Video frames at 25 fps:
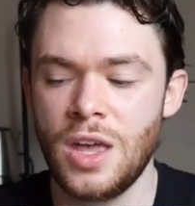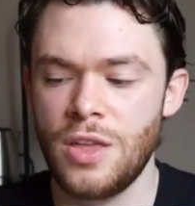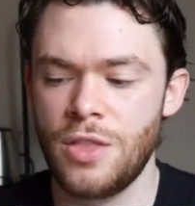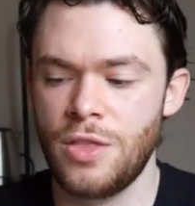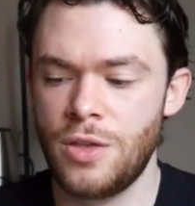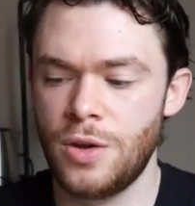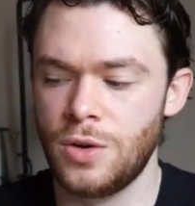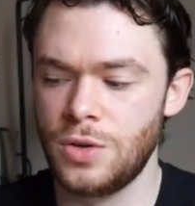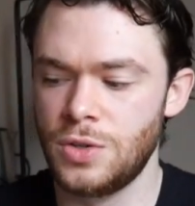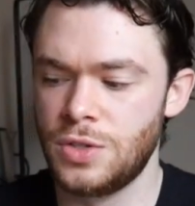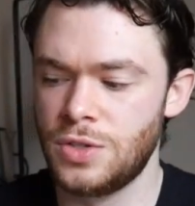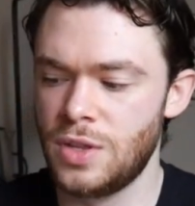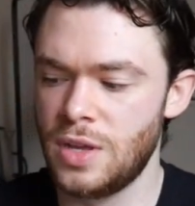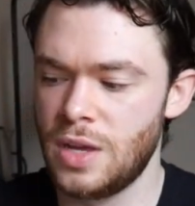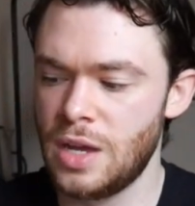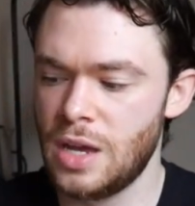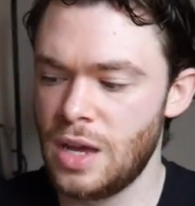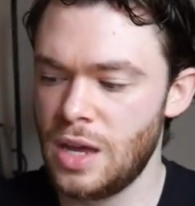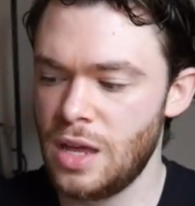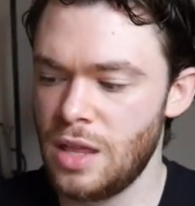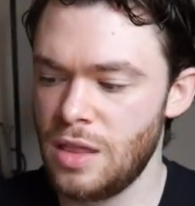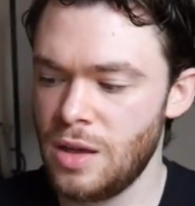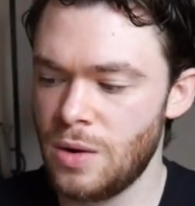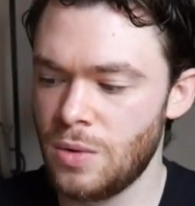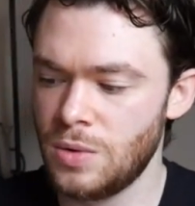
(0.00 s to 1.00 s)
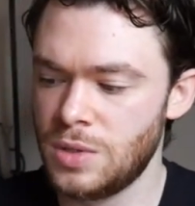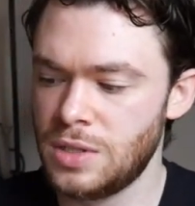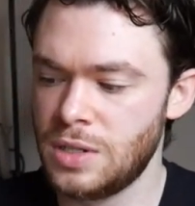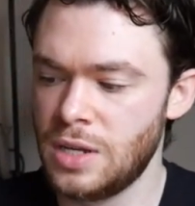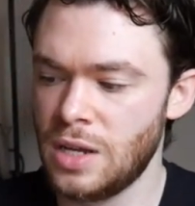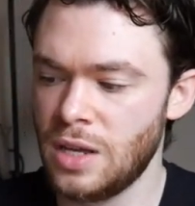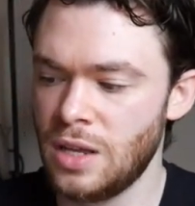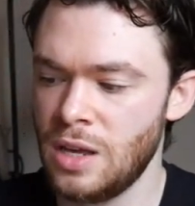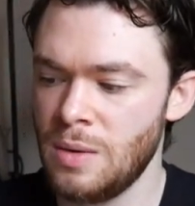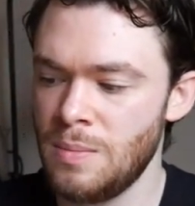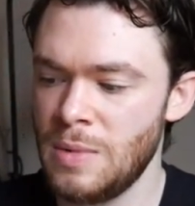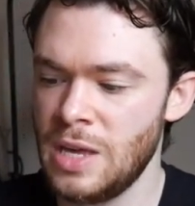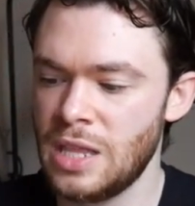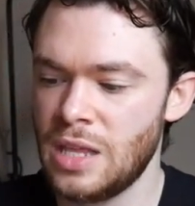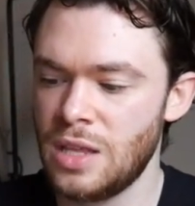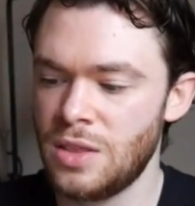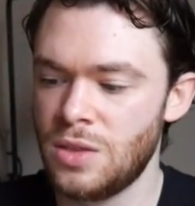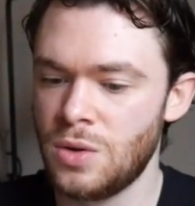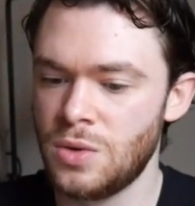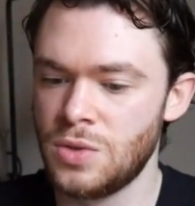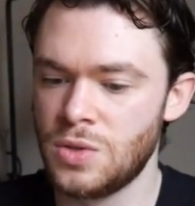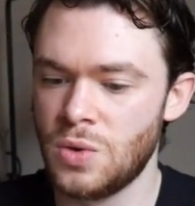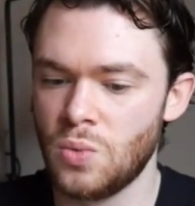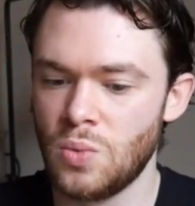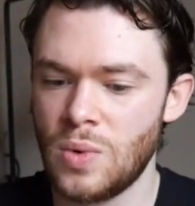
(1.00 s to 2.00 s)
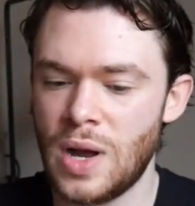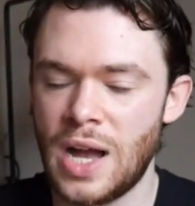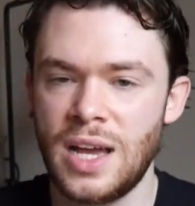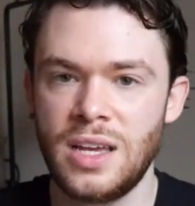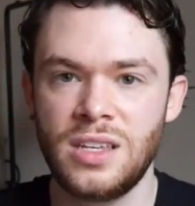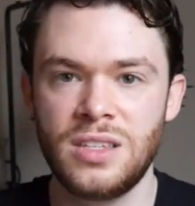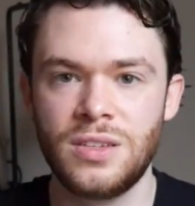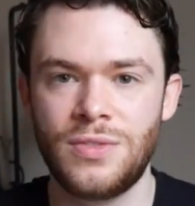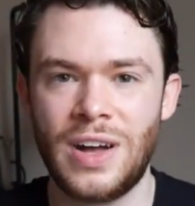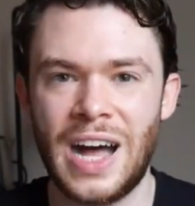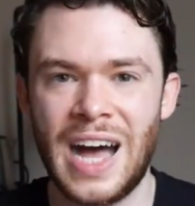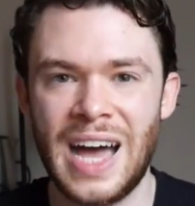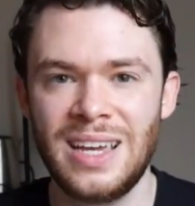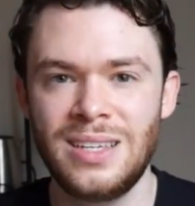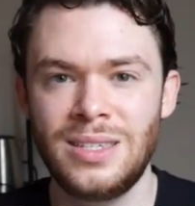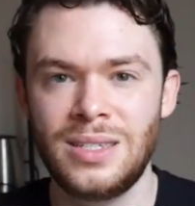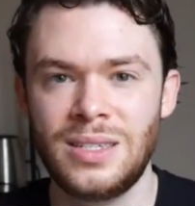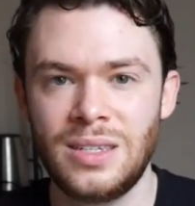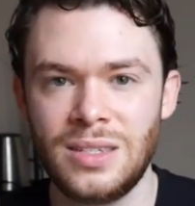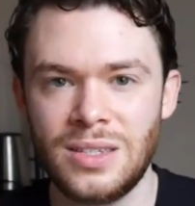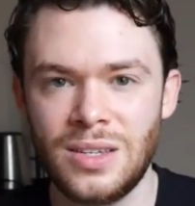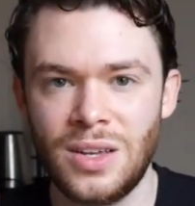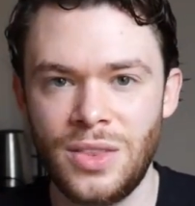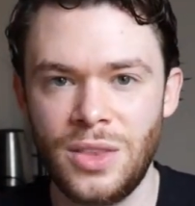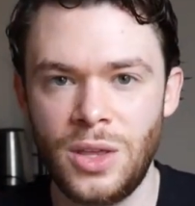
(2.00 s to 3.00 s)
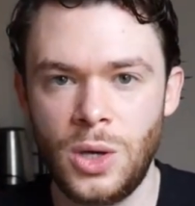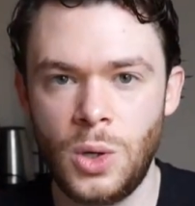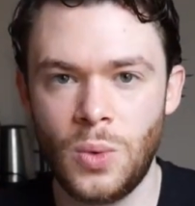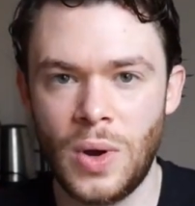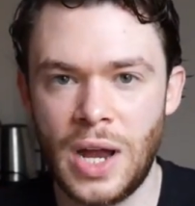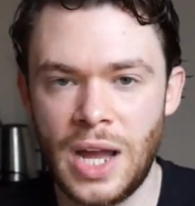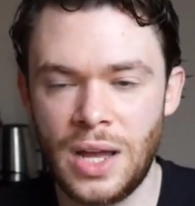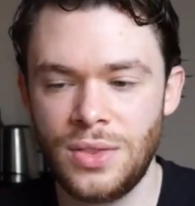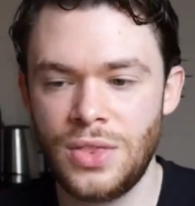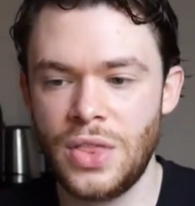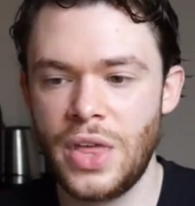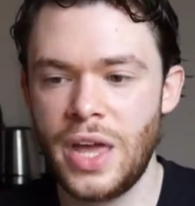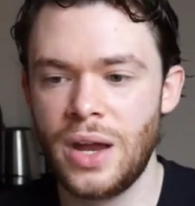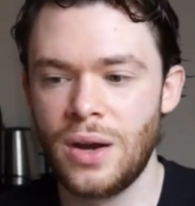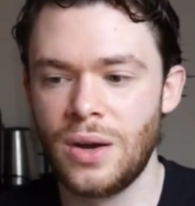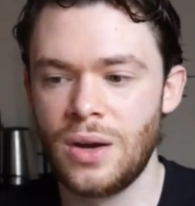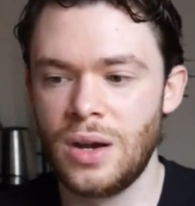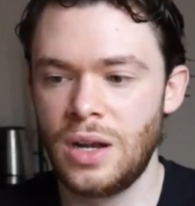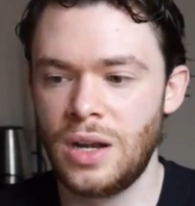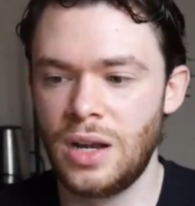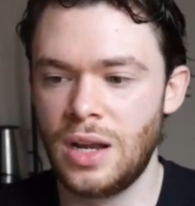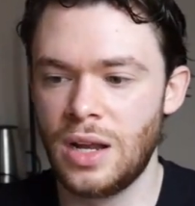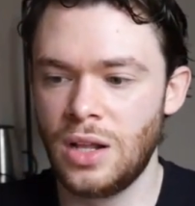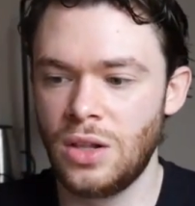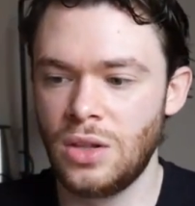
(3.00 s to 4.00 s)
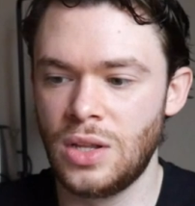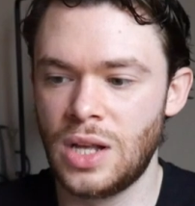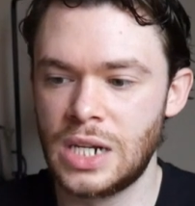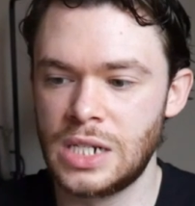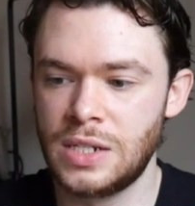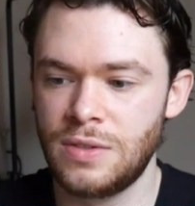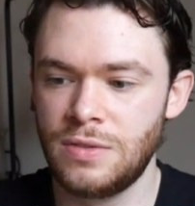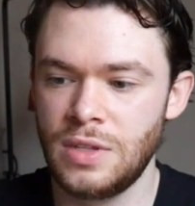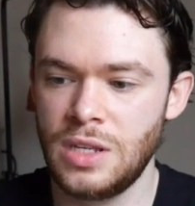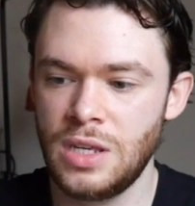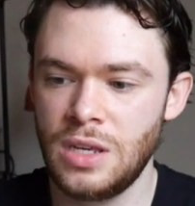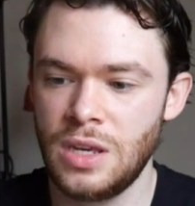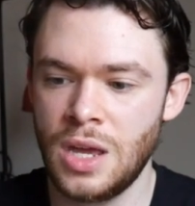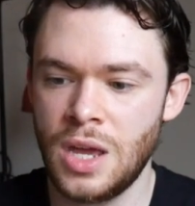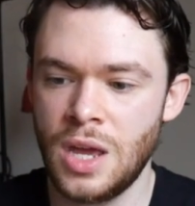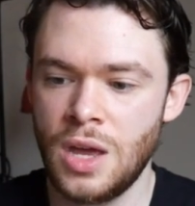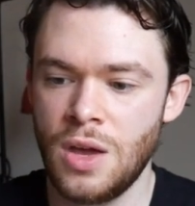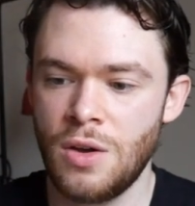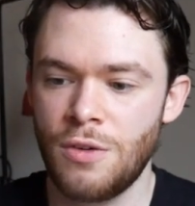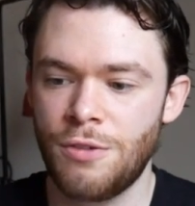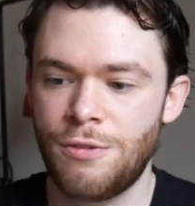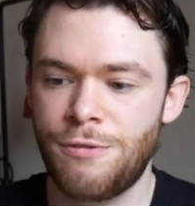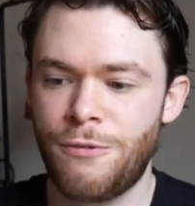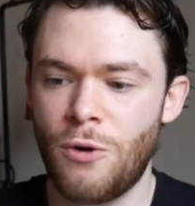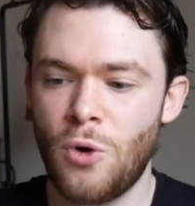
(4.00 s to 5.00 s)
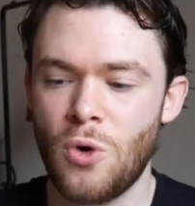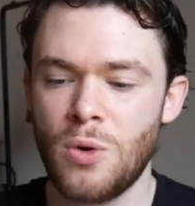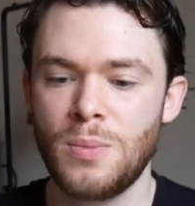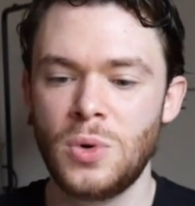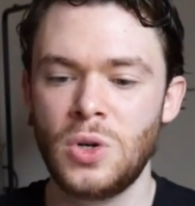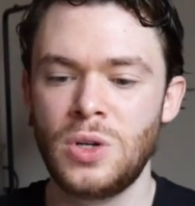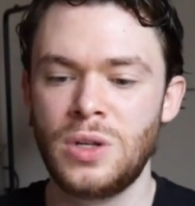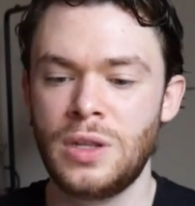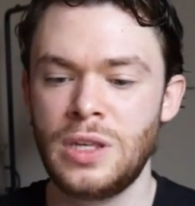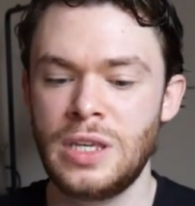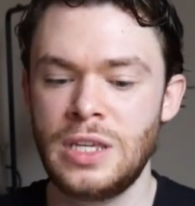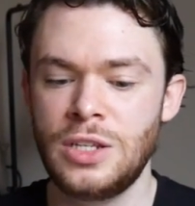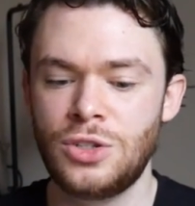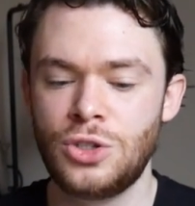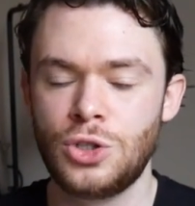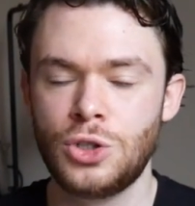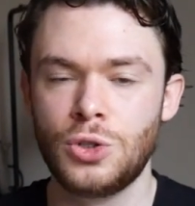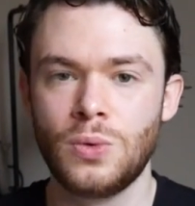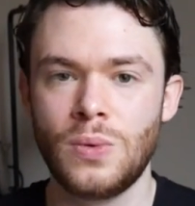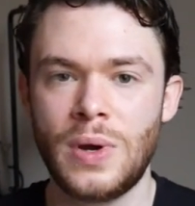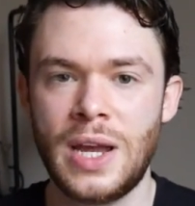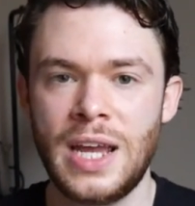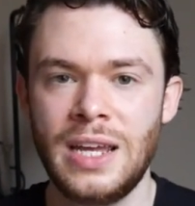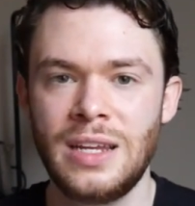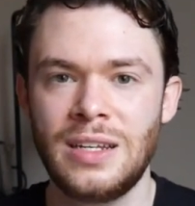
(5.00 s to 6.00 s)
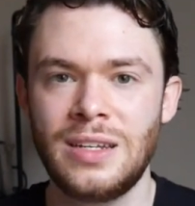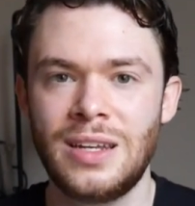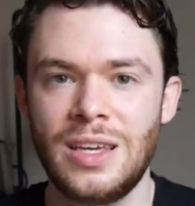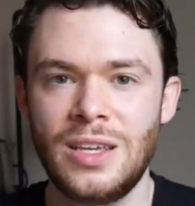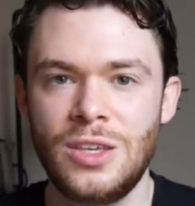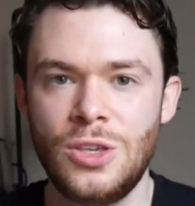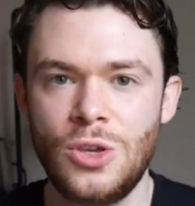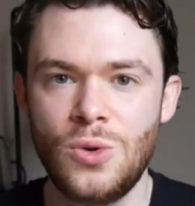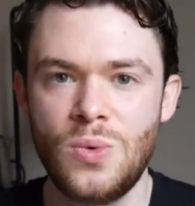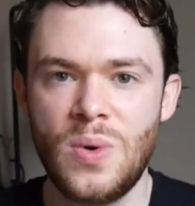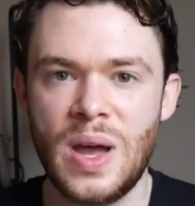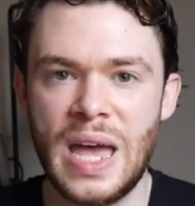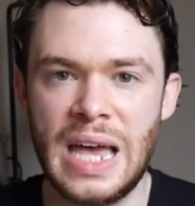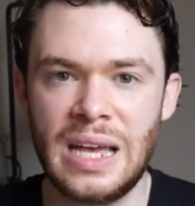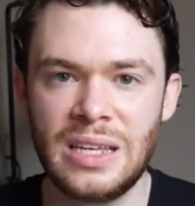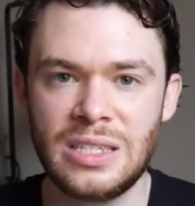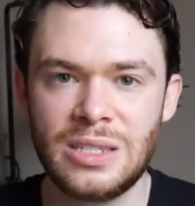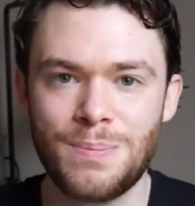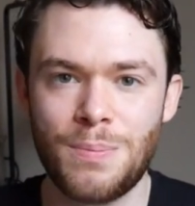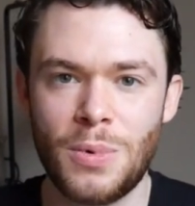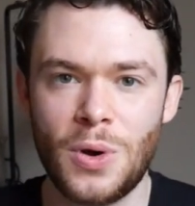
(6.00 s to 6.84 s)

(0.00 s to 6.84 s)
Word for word: There's the they are telling me that there's a rise of ISIS on the ground there, and a lot of the formerly trained U.S.